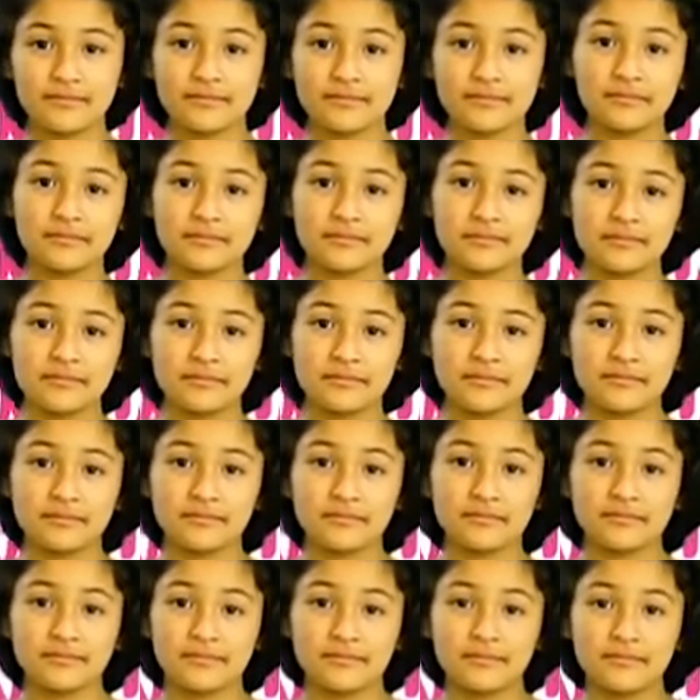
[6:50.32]

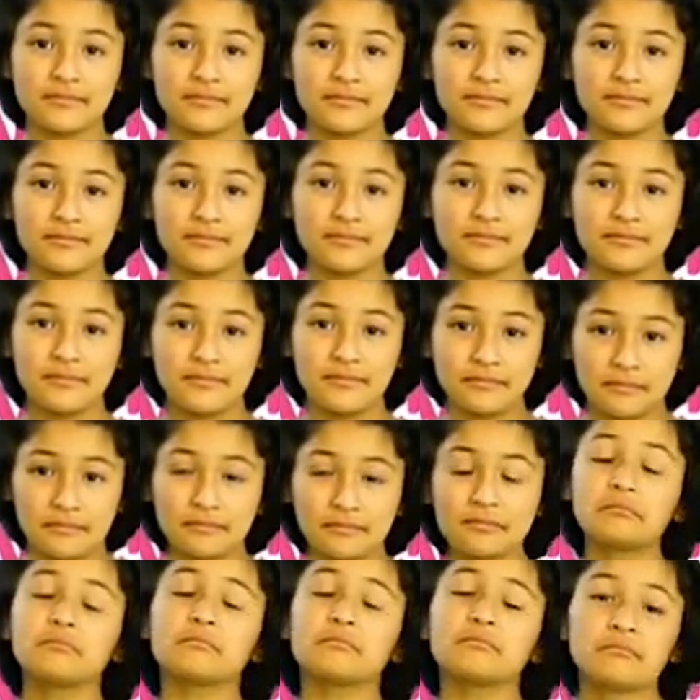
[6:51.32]

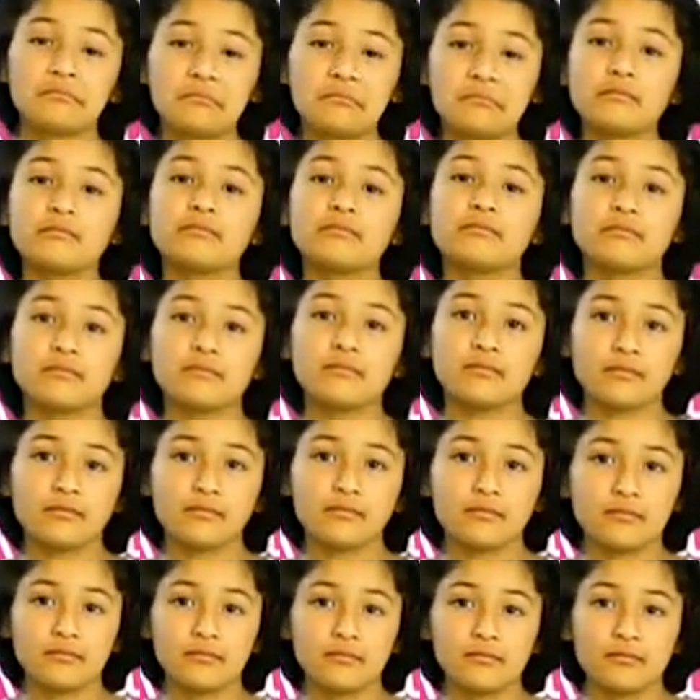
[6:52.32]

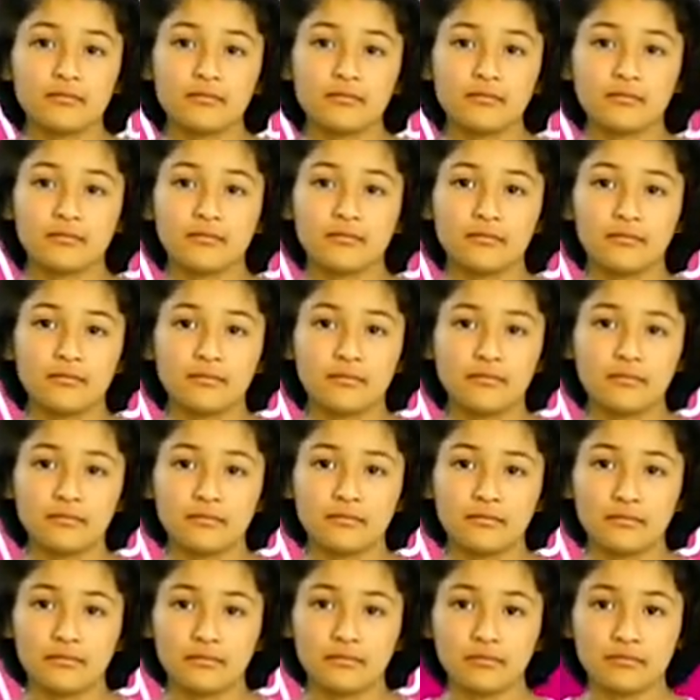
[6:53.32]

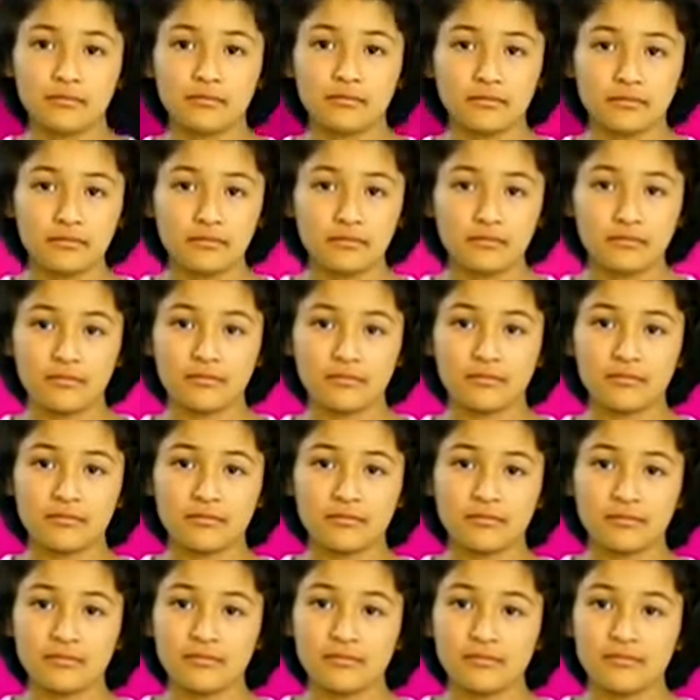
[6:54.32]

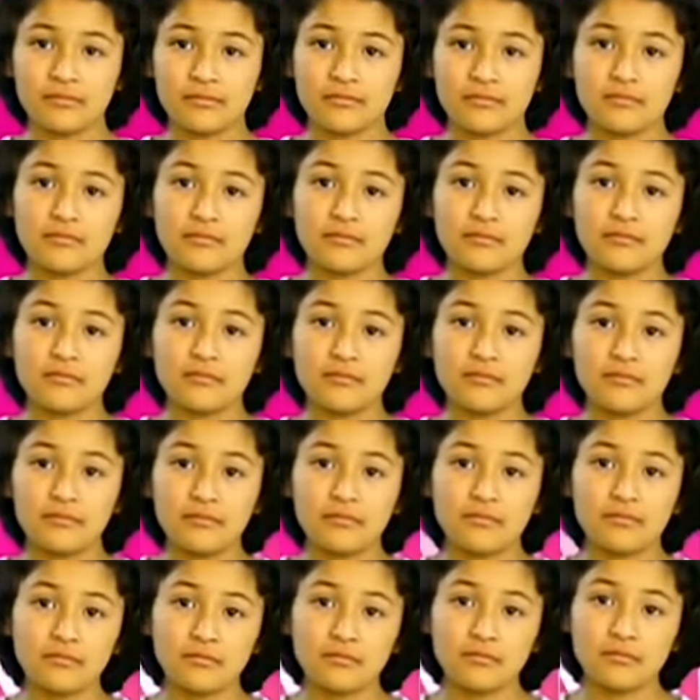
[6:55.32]

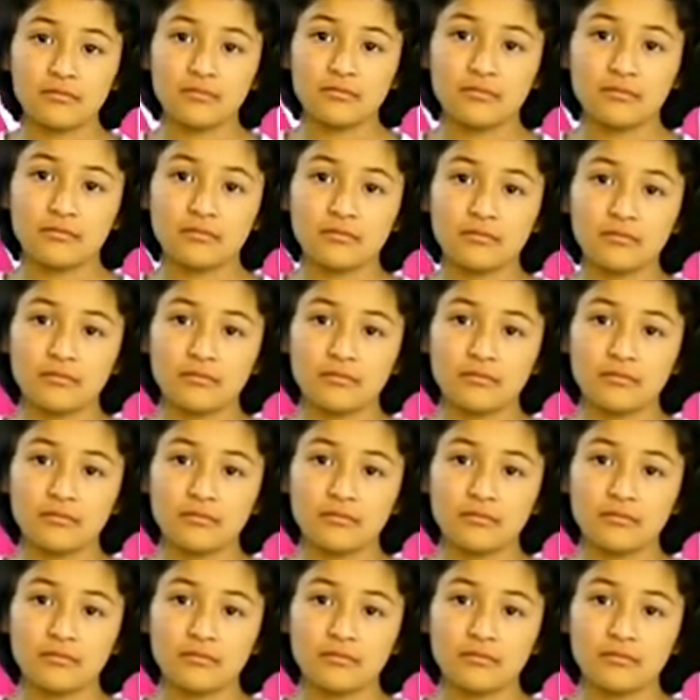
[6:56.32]
The person shown says nothing.